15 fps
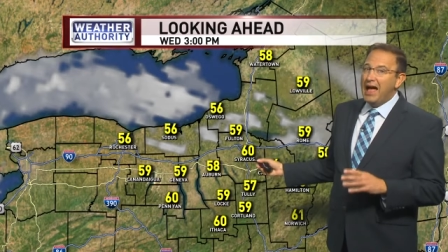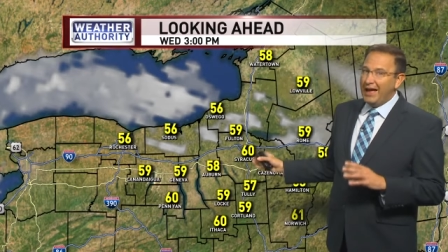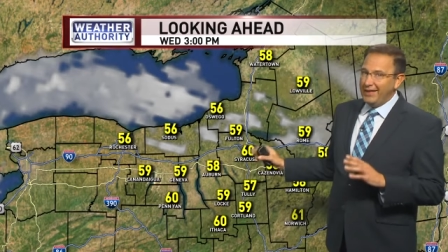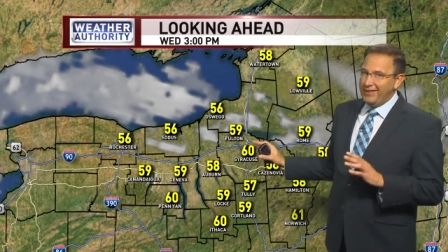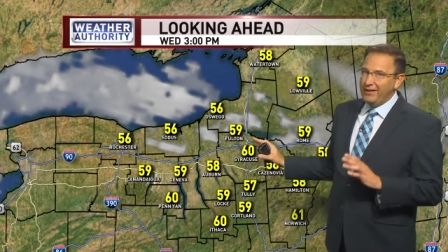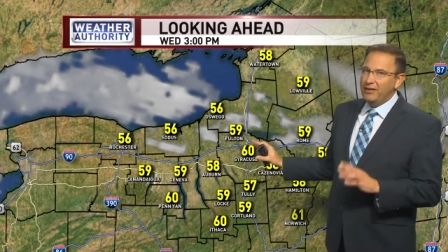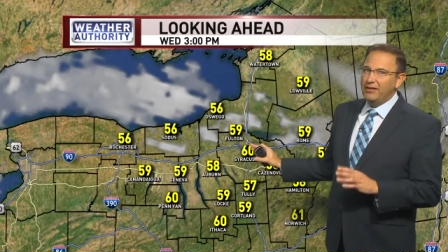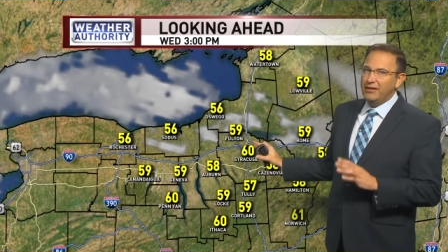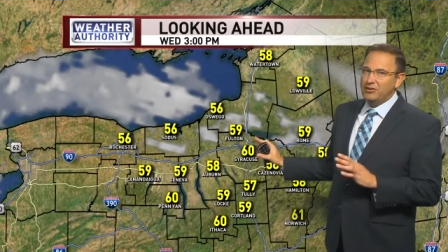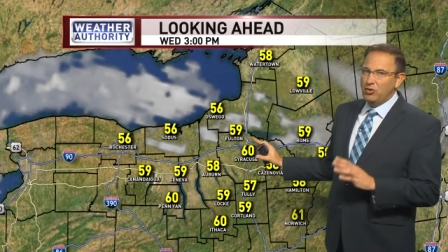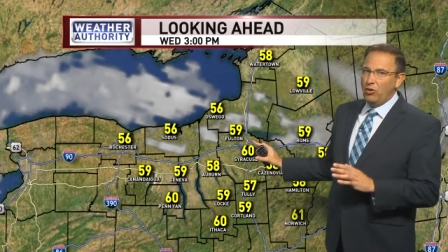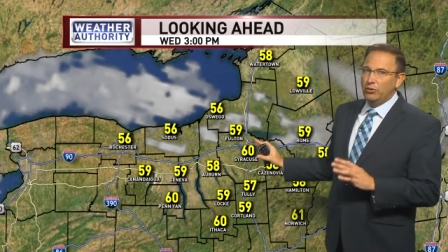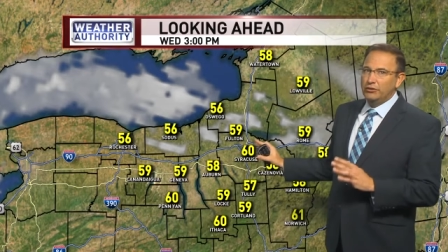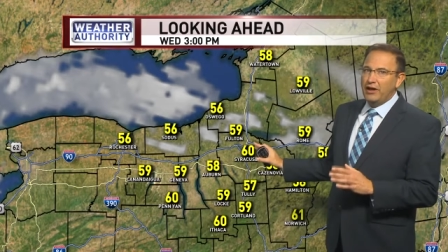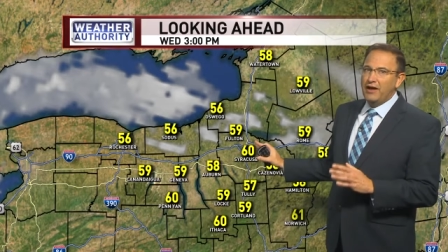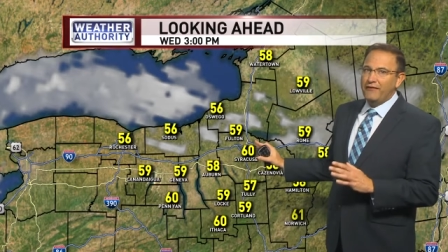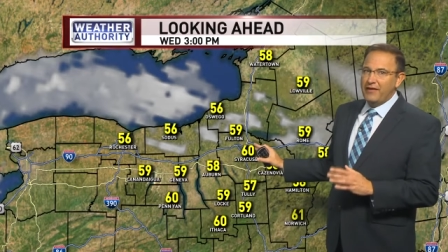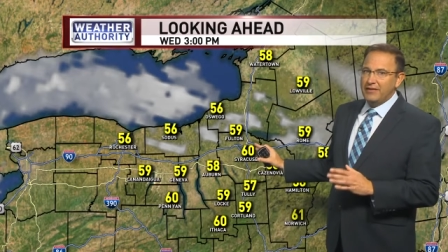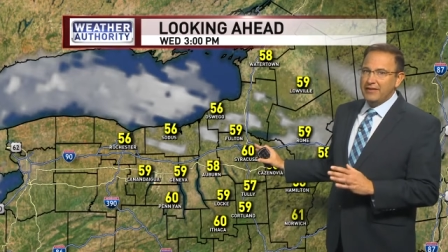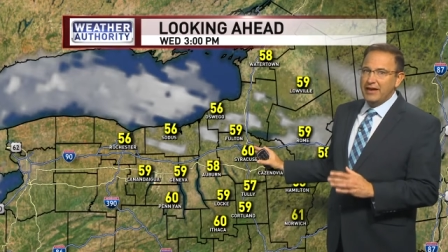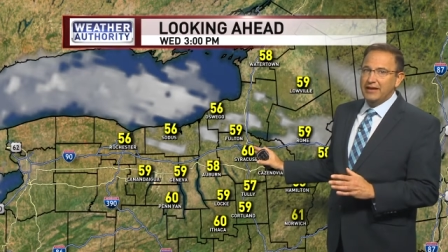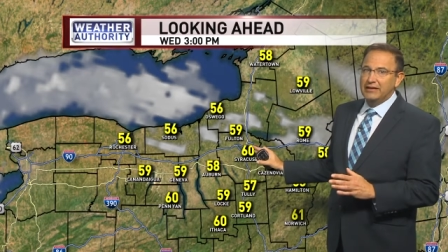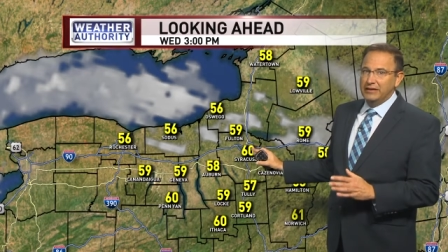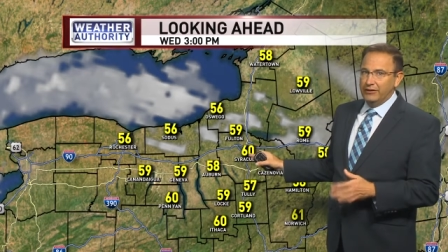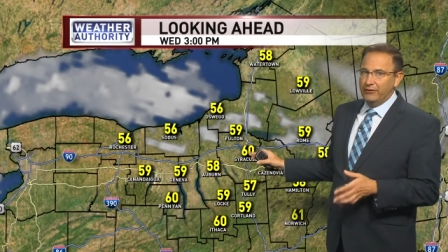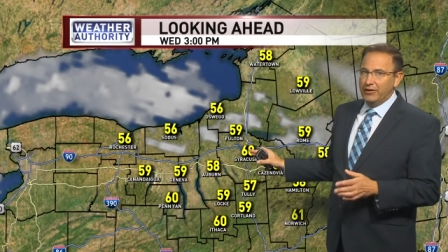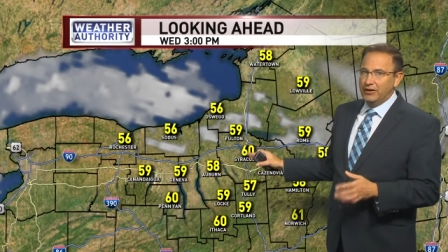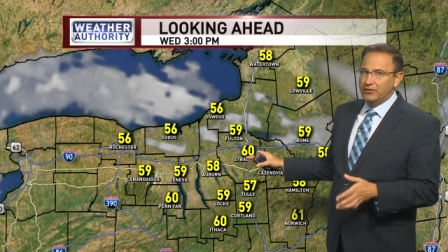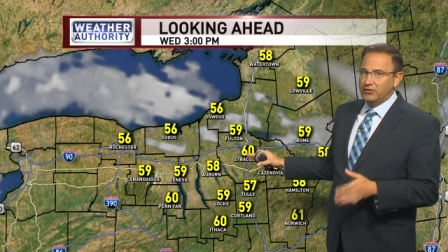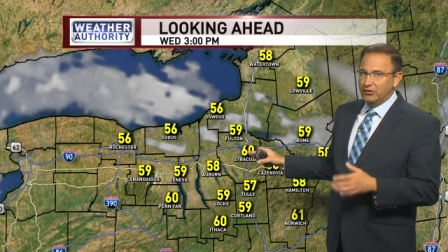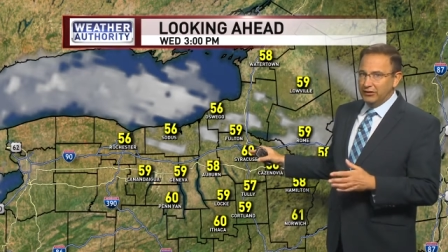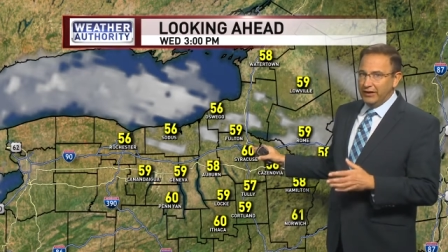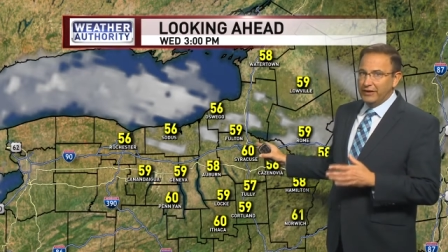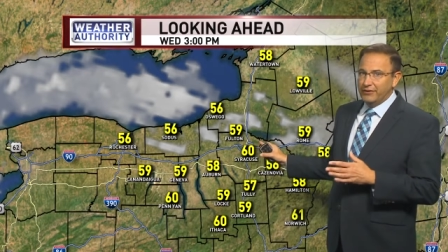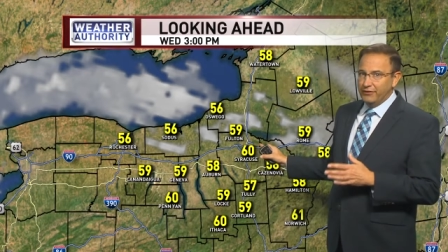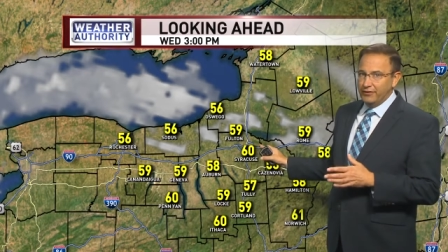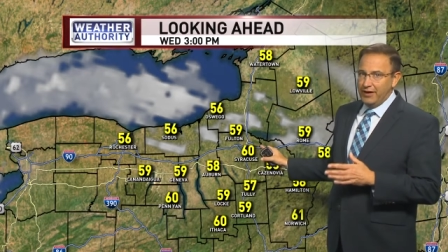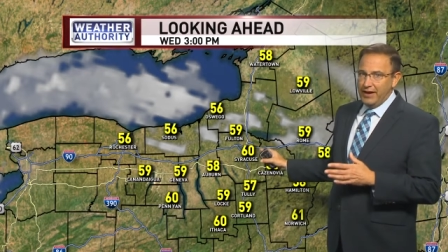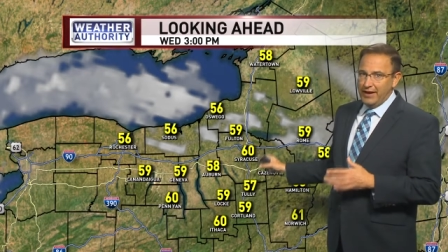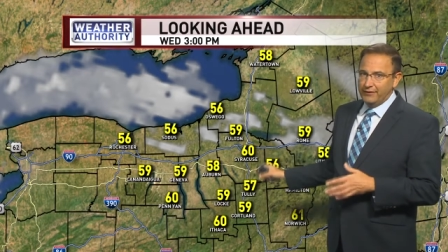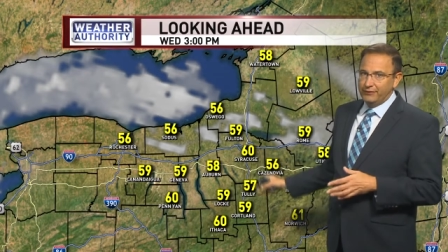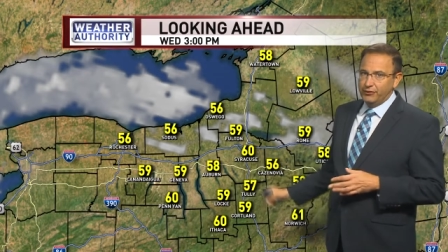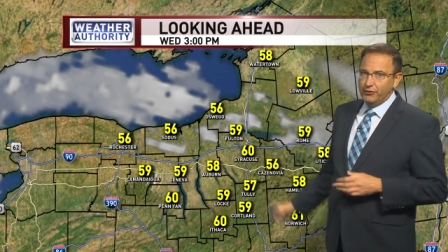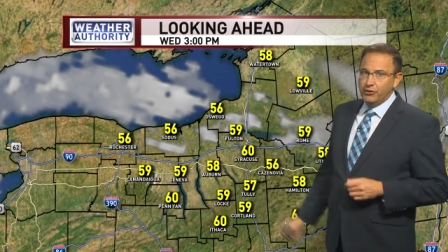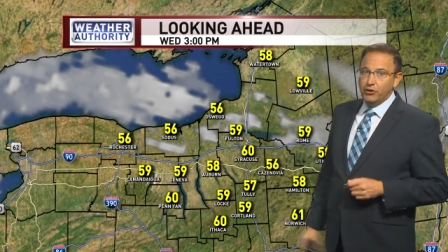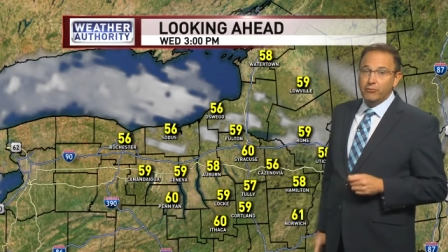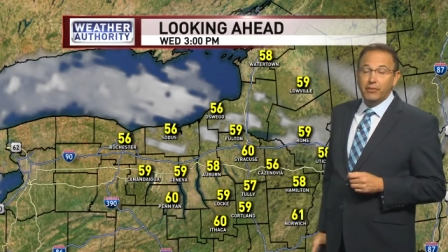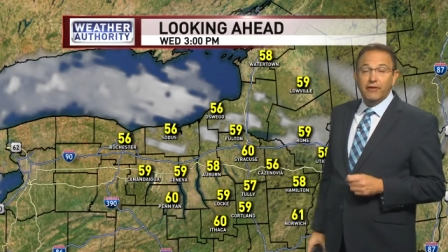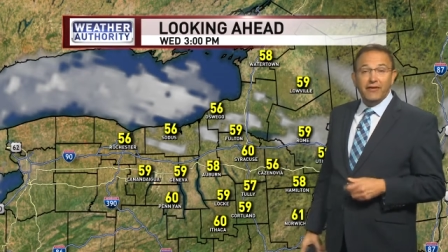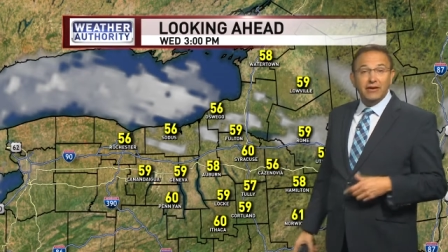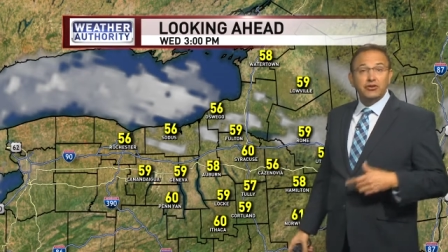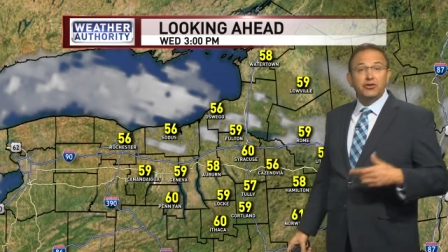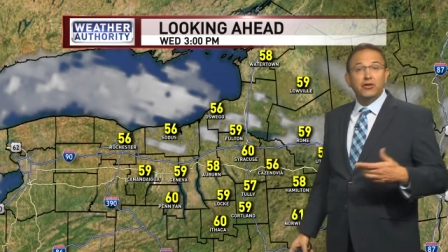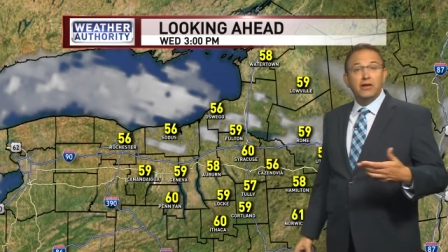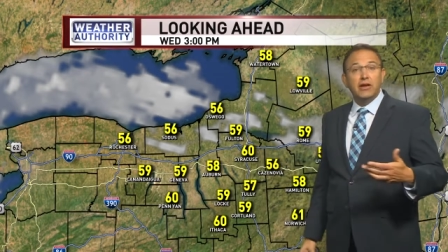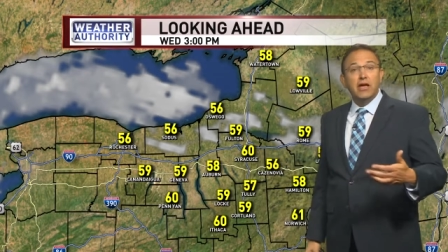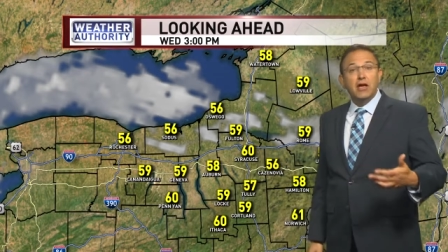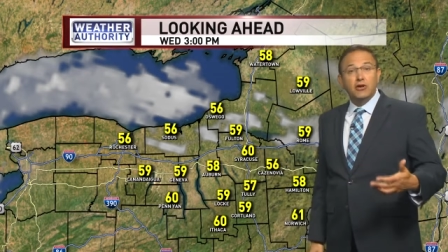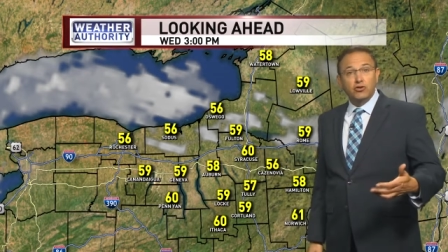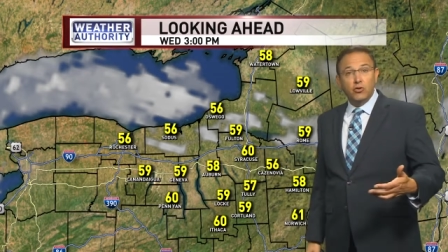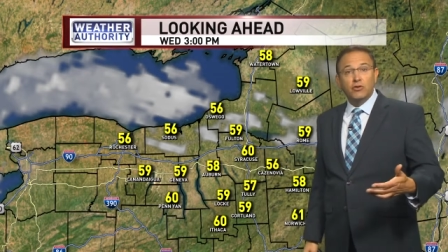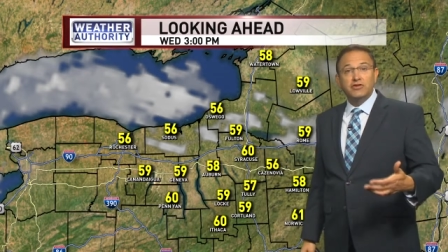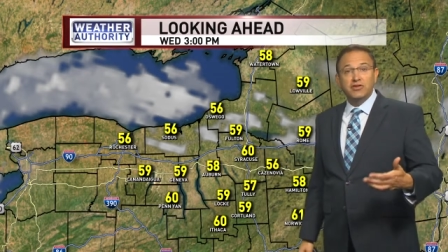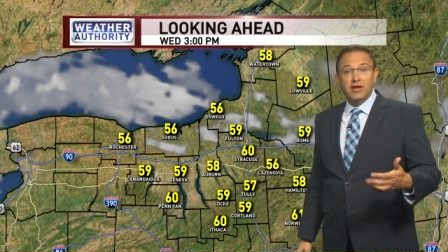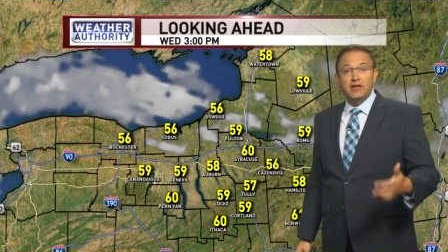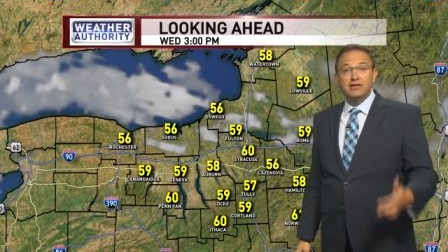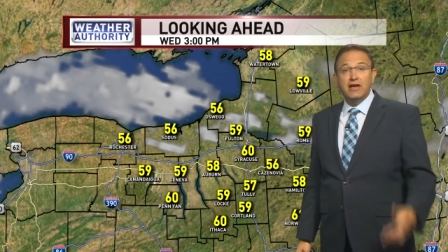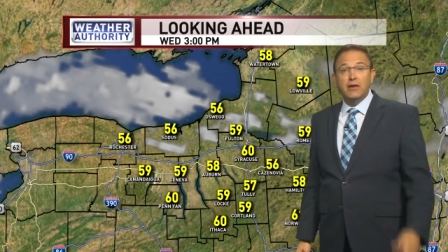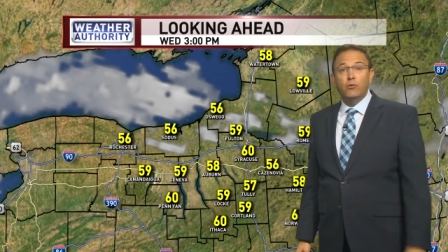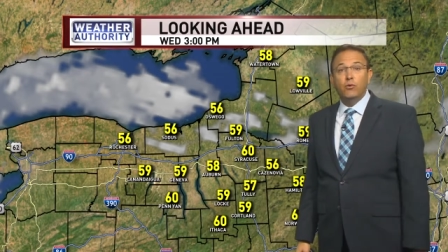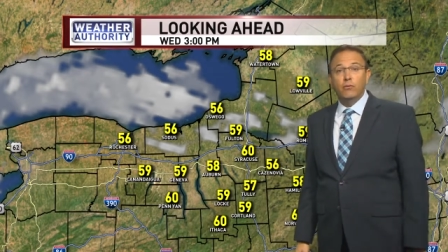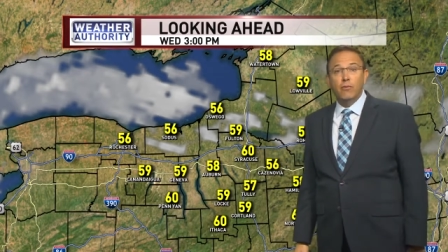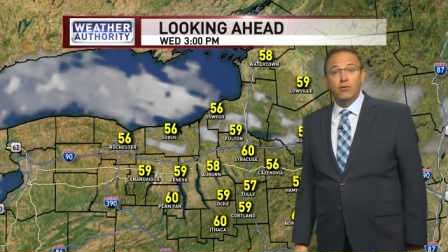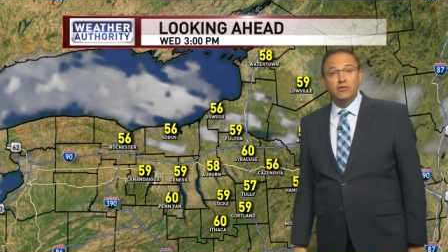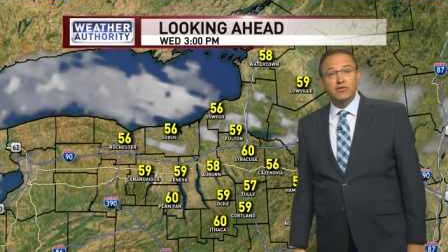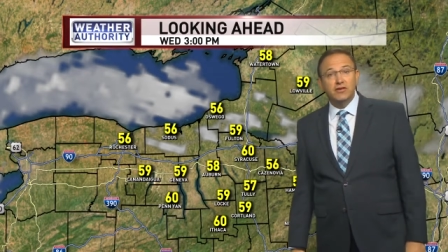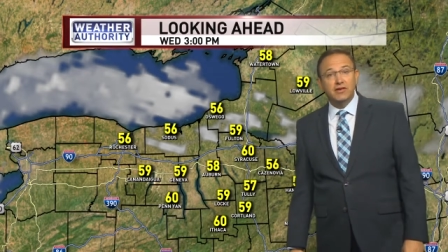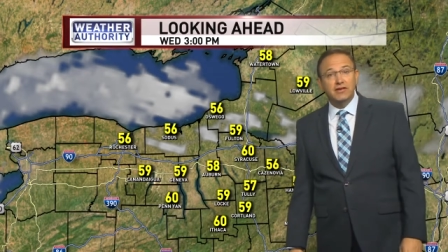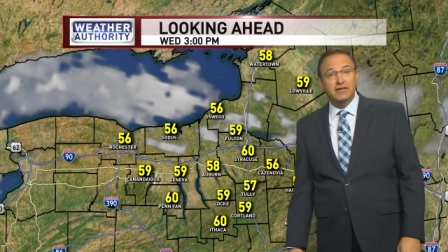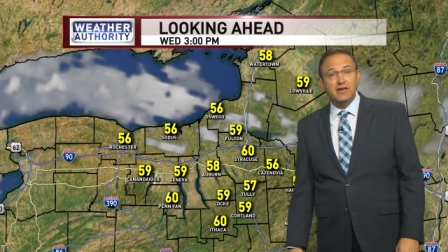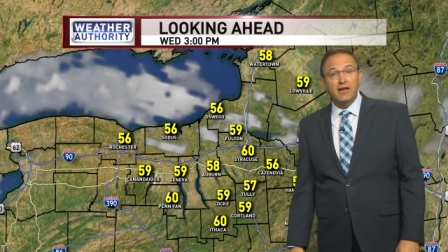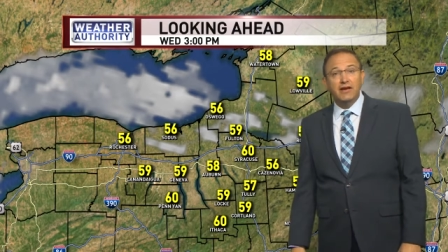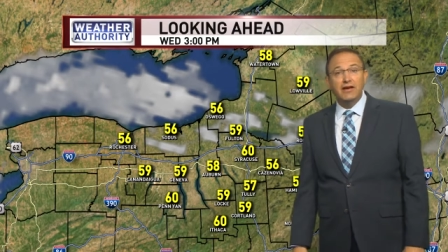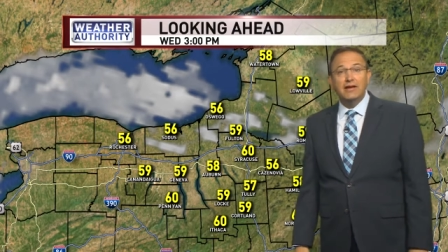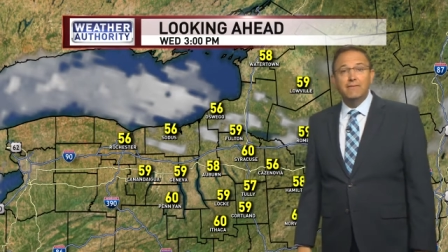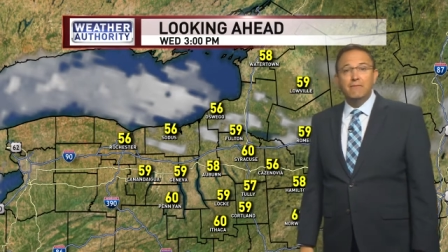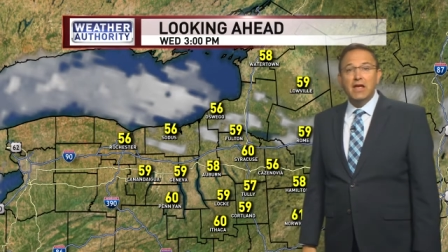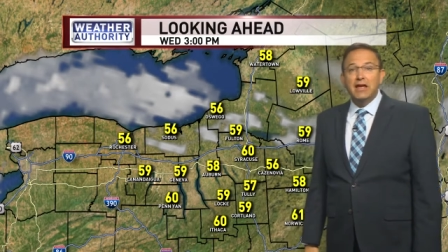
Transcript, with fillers: I think let's hold off on that clearing until later in the afternoon. But eventually, towards sunset, we're mostly sunny.